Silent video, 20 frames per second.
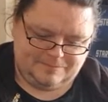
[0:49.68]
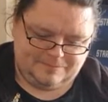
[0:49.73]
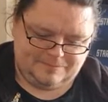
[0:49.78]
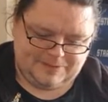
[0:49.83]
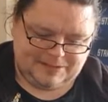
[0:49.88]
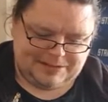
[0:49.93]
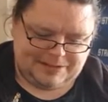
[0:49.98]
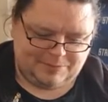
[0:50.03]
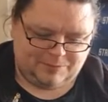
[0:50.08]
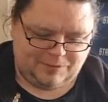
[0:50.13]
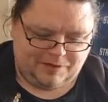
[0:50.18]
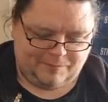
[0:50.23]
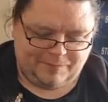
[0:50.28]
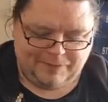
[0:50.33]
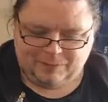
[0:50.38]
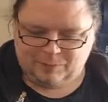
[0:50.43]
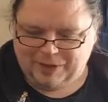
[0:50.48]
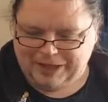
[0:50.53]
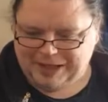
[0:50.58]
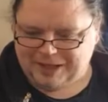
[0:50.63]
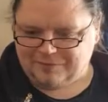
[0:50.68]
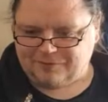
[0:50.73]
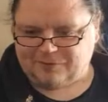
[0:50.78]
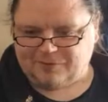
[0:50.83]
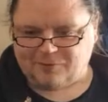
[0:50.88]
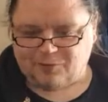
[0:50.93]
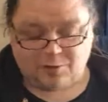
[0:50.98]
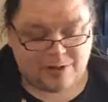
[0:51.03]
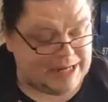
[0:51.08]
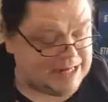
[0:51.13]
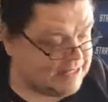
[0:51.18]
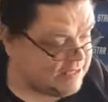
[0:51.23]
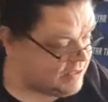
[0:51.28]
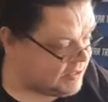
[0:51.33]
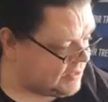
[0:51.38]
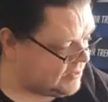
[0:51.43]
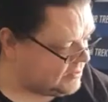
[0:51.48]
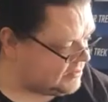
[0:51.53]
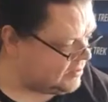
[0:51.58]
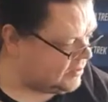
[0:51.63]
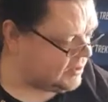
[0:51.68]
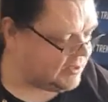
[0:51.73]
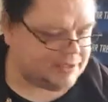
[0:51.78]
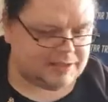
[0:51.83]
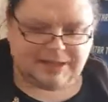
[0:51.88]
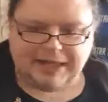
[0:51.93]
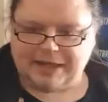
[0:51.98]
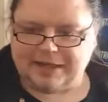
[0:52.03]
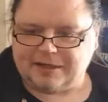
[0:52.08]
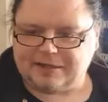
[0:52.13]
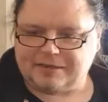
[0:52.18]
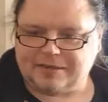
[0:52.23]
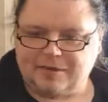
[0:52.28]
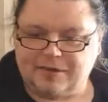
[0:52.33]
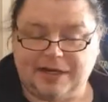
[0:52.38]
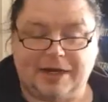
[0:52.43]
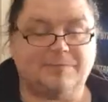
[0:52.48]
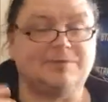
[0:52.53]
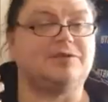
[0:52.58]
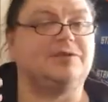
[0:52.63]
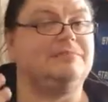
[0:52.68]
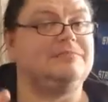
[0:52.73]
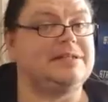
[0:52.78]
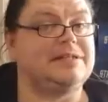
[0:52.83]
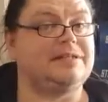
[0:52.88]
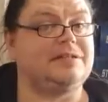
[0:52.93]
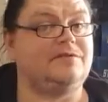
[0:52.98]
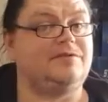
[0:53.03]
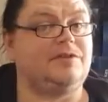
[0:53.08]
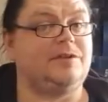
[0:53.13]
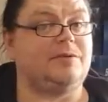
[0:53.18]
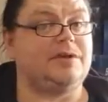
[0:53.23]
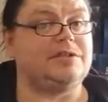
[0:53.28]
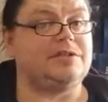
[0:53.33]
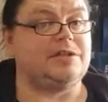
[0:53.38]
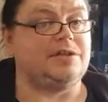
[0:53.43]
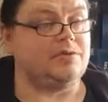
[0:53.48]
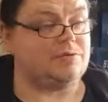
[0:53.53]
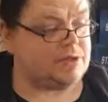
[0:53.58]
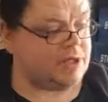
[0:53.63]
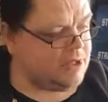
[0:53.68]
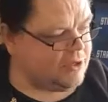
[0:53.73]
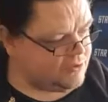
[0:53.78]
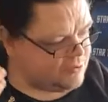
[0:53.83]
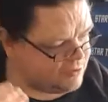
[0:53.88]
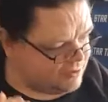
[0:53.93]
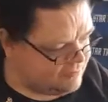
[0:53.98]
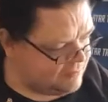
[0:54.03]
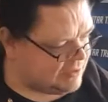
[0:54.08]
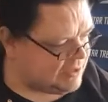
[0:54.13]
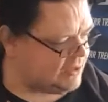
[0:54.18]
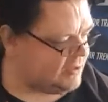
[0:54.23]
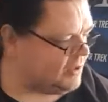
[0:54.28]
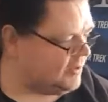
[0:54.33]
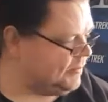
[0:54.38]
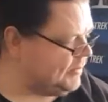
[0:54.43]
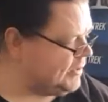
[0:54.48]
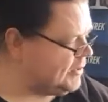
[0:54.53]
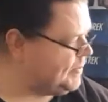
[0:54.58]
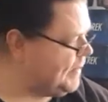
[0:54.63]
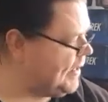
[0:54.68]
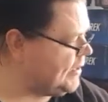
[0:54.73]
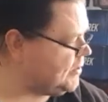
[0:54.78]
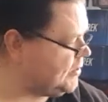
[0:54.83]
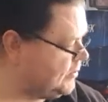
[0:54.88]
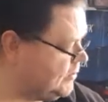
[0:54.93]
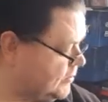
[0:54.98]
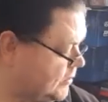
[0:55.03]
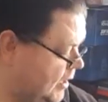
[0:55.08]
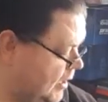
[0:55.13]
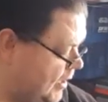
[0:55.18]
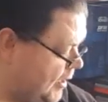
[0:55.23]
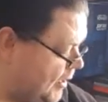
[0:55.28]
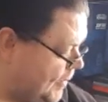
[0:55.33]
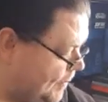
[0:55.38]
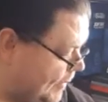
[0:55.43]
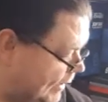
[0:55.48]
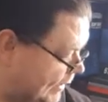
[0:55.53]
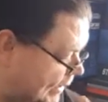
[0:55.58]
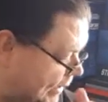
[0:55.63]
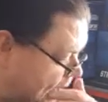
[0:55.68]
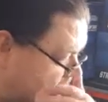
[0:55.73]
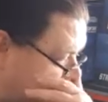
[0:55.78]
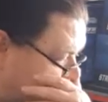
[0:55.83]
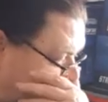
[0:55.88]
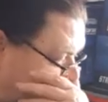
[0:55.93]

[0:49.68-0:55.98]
this is what I've been waiting for ages, so I can get going. I'm still missing a few issues, still missing a couple of specials, but I'm going to get a